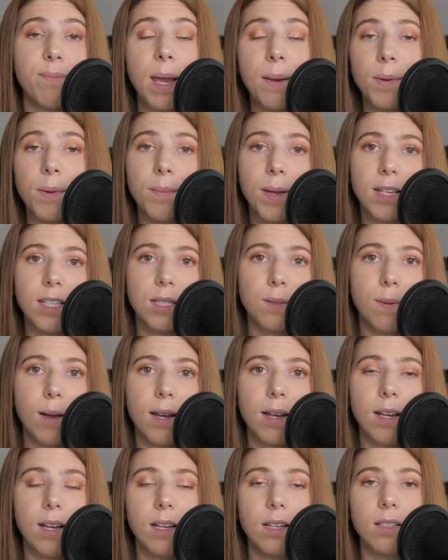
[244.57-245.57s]
paper-based
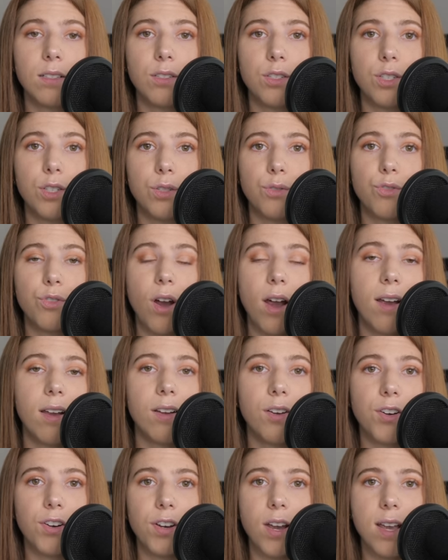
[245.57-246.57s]
bedding to try
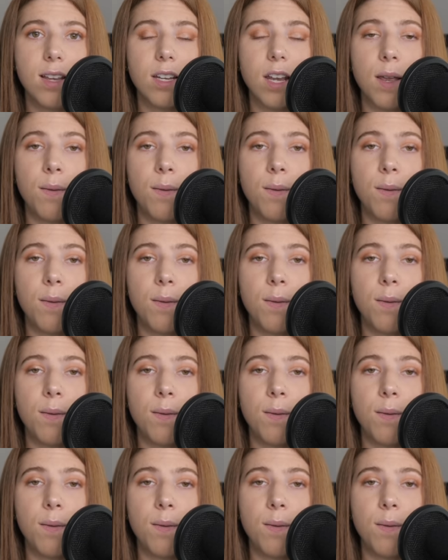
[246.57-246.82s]
and create